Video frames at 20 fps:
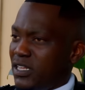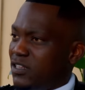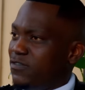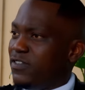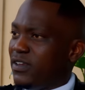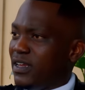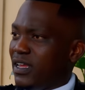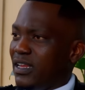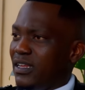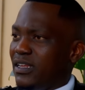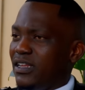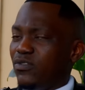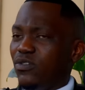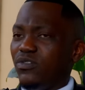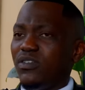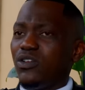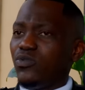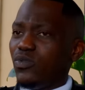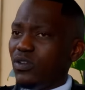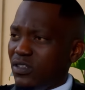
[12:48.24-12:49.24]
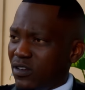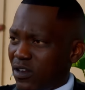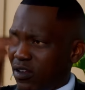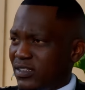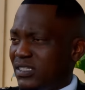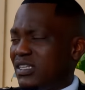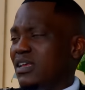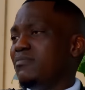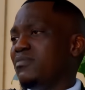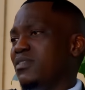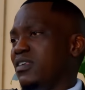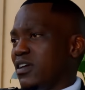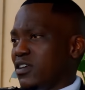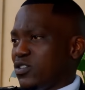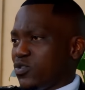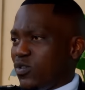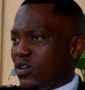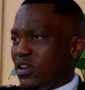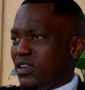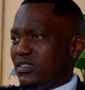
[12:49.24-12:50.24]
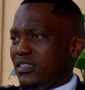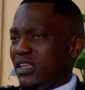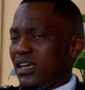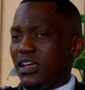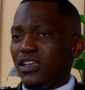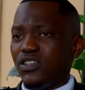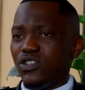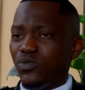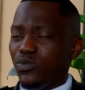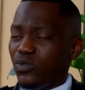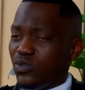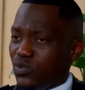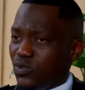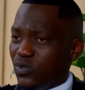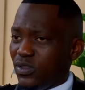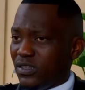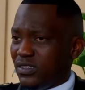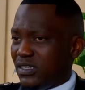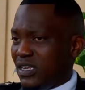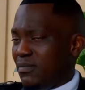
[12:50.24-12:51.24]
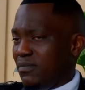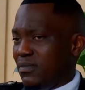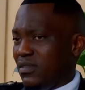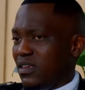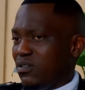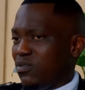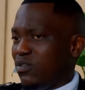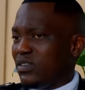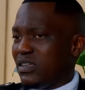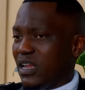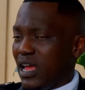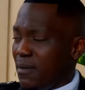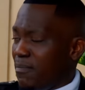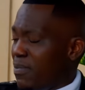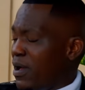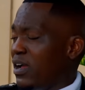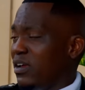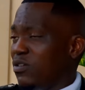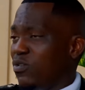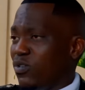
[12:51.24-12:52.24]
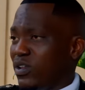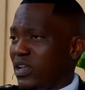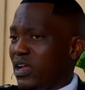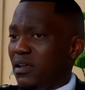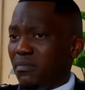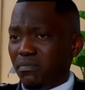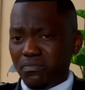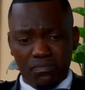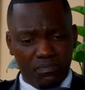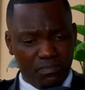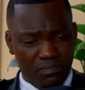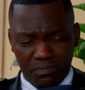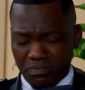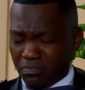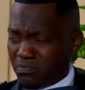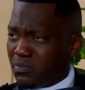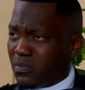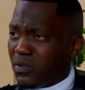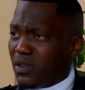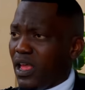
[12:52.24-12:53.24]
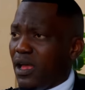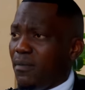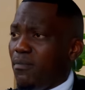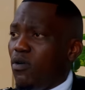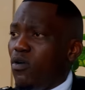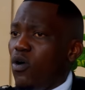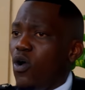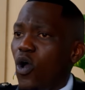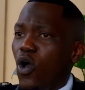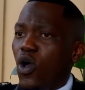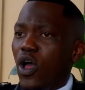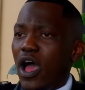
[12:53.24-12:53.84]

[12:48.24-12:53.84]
Asifika endlini. No dadwethu na same thing esikoleni sakhe, she would do the same thing with naphaka ukudla. Yabo.